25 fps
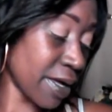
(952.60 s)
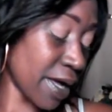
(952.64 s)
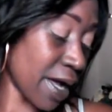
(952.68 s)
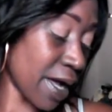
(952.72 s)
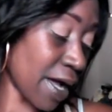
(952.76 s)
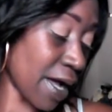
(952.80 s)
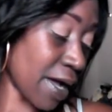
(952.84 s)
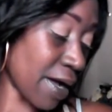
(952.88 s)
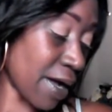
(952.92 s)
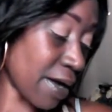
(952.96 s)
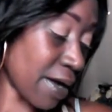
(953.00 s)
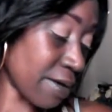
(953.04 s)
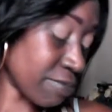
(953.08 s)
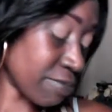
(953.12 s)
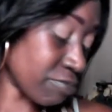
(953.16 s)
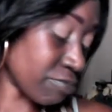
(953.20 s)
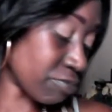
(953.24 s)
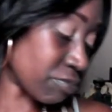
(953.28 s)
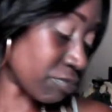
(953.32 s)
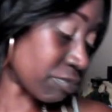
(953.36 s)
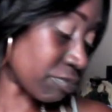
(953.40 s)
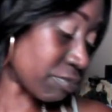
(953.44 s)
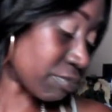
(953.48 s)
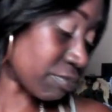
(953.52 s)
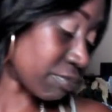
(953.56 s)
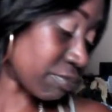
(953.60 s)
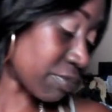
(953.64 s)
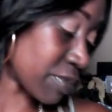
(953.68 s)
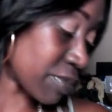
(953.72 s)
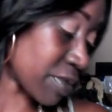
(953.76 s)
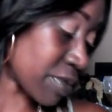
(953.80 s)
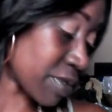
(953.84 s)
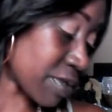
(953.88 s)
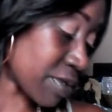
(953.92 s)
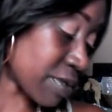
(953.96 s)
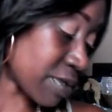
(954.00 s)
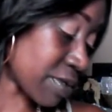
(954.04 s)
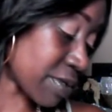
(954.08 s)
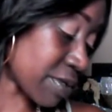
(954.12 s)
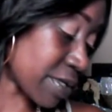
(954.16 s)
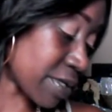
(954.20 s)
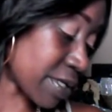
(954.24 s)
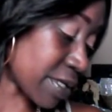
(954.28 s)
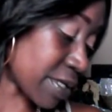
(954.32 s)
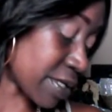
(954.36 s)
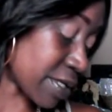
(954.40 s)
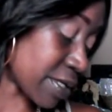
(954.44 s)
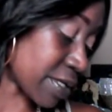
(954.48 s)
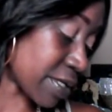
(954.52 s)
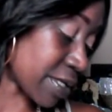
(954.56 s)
Nobody speaks.